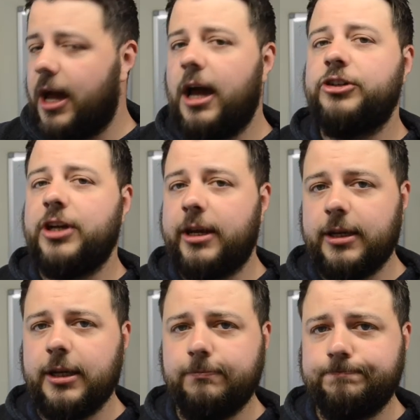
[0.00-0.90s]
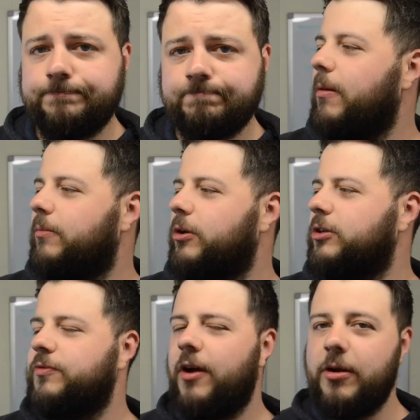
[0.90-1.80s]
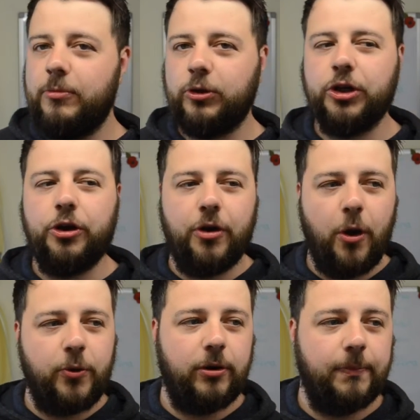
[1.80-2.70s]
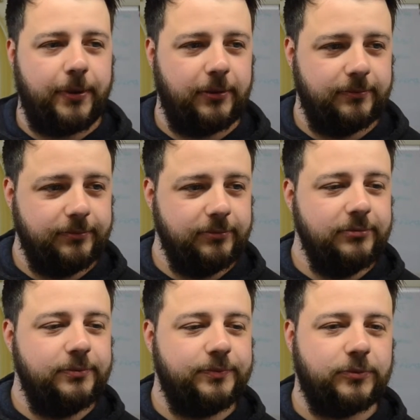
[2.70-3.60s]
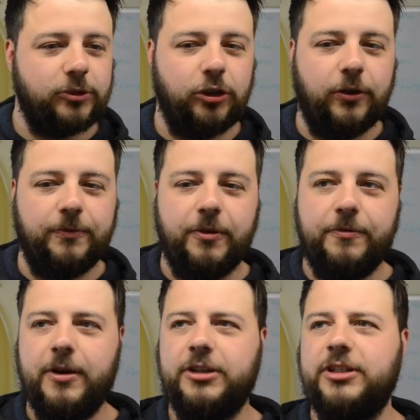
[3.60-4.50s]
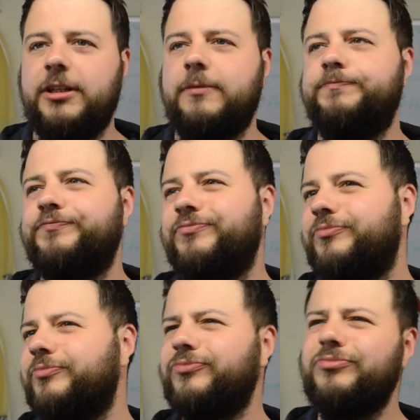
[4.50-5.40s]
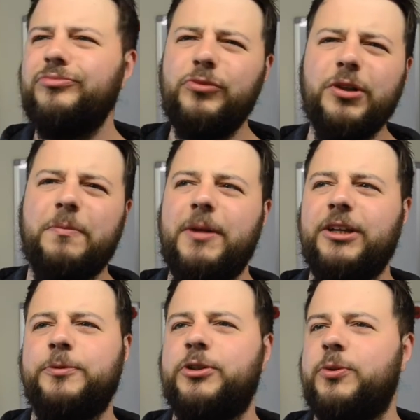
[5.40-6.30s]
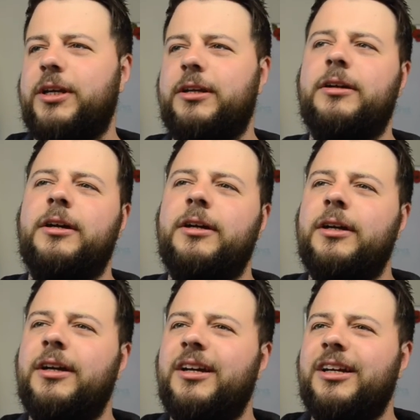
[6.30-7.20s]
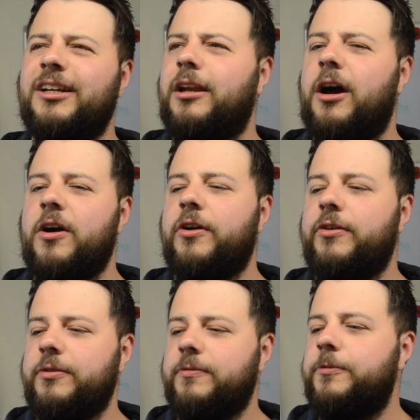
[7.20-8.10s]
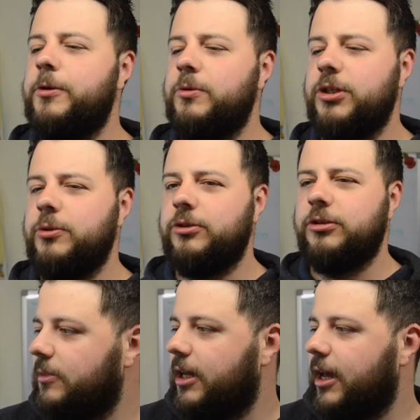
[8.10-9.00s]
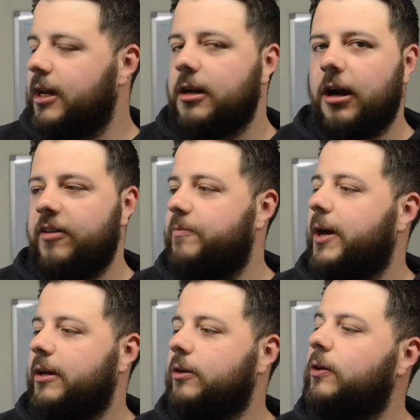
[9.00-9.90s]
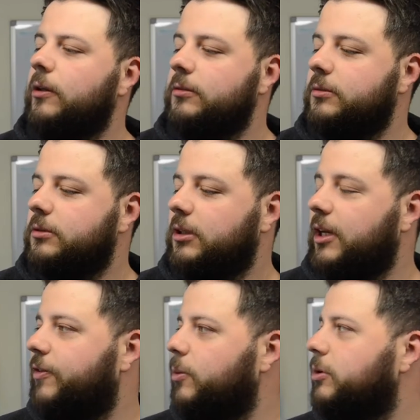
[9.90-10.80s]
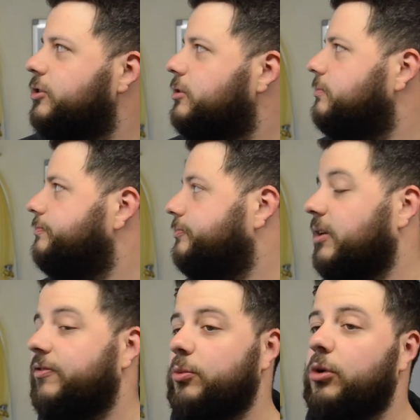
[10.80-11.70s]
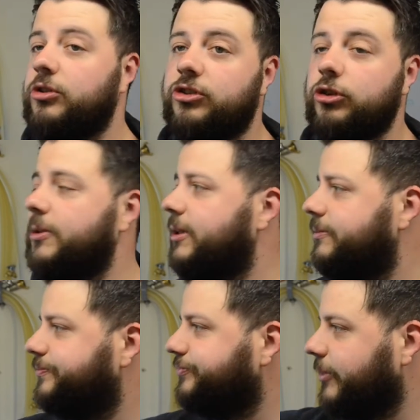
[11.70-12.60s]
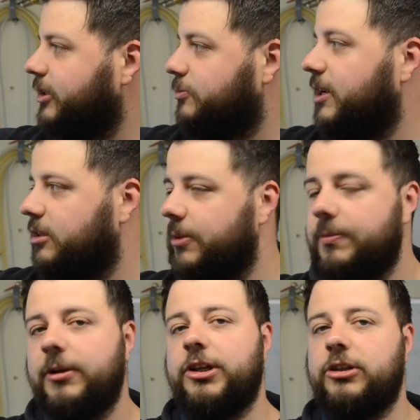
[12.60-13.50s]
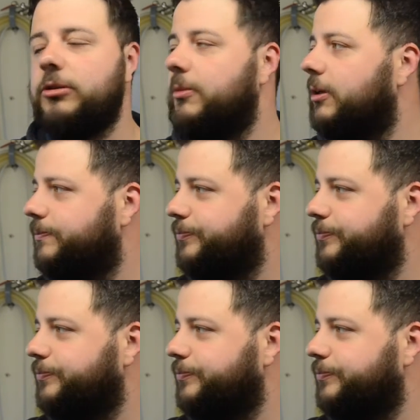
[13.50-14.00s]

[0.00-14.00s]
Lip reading: a shandy. But it's very much a grown-up, sort of refreshing mix between lager and fruit juice. It ain't half bad at all. If it was summer, it's meant to be bloody summer.